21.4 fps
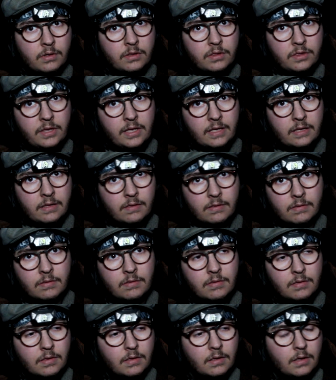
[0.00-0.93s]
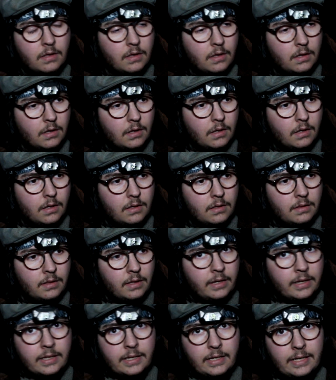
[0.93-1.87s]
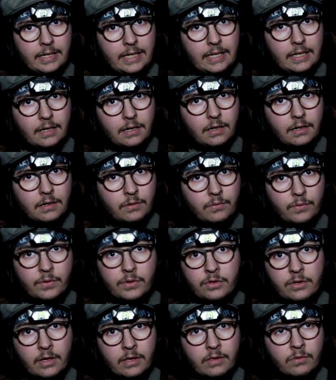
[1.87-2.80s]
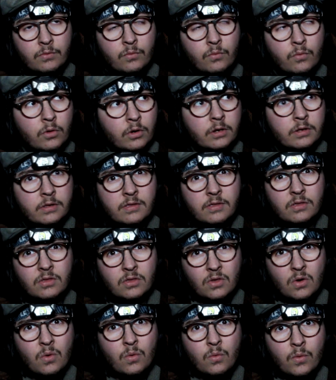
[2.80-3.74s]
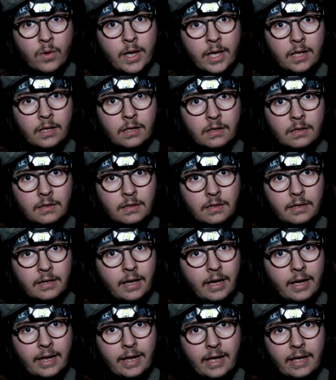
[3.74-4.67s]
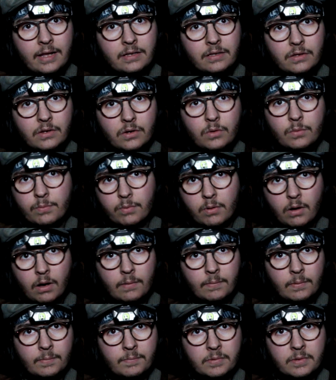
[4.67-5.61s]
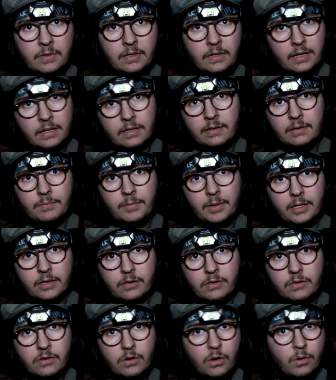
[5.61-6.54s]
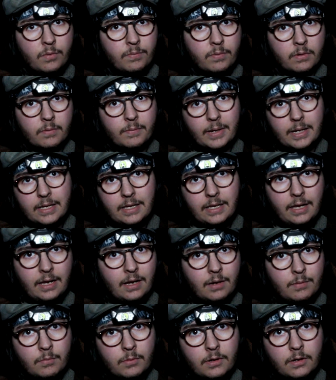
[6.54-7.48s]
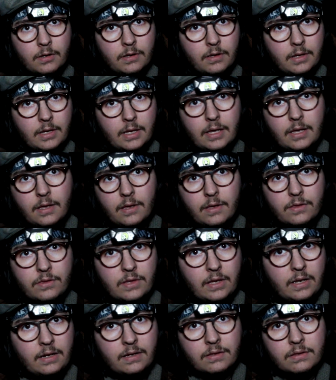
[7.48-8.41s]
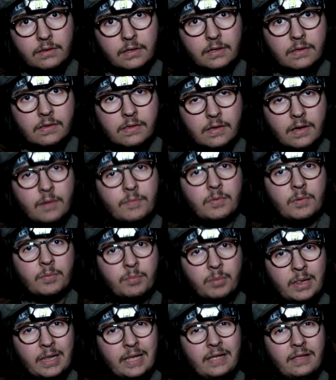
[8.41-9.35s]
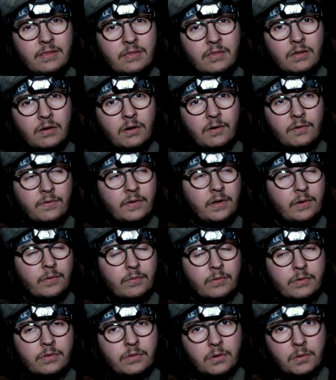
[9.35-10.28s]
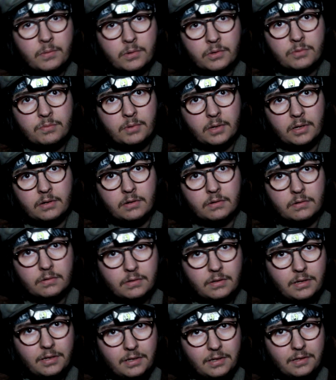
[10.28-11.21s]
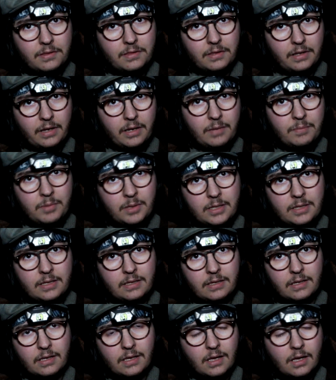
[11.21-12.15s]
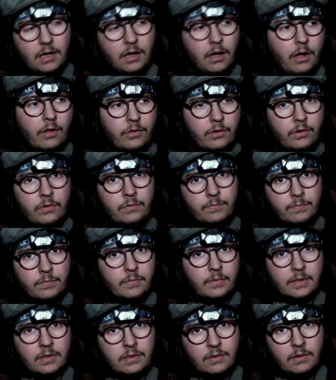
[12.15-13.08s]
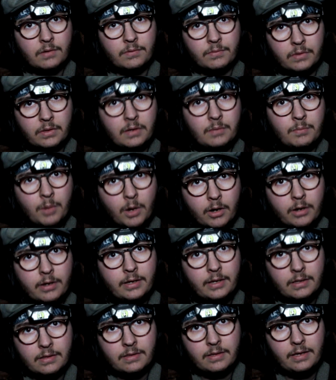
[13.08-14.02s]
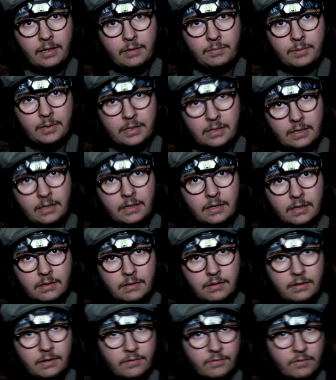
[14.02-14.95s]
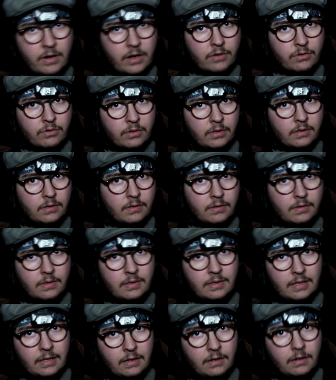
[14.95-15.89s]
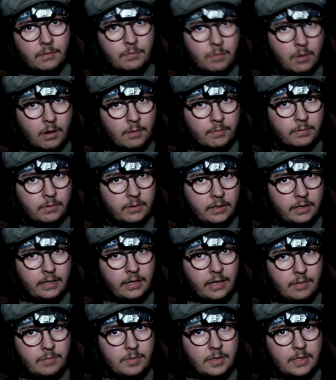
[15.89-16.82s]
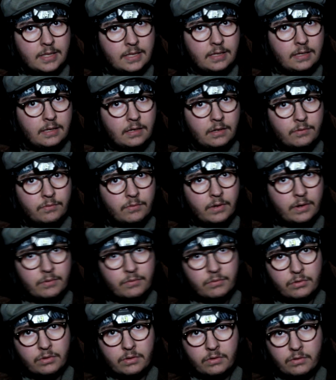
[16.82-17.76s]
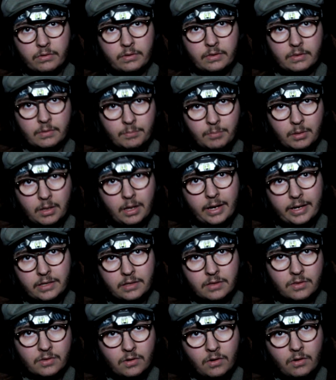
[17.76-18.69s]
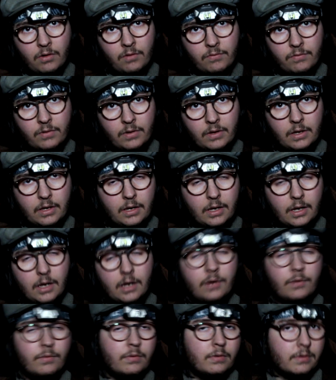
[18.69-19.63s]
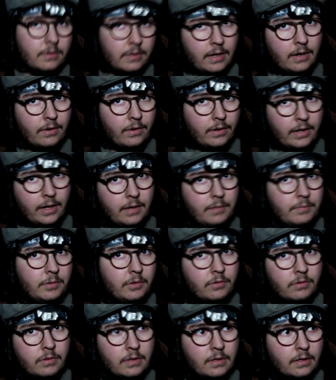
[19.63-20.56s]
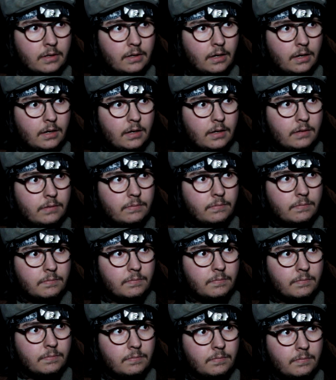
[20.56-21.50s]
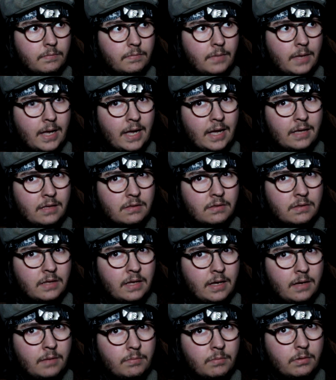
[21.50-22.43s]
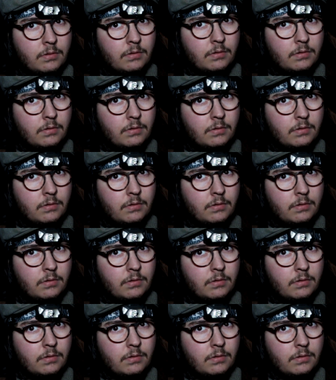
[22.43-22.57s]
things like Nina, which has worked so well. Like, I had no problems connecting my scope or my camera, setting things up. The plate solving was so much better than APT. Although that's not really a mark against APT because I never actually set it up properly in APT. I was just using the blind solve, whereas now I am using ASTAP.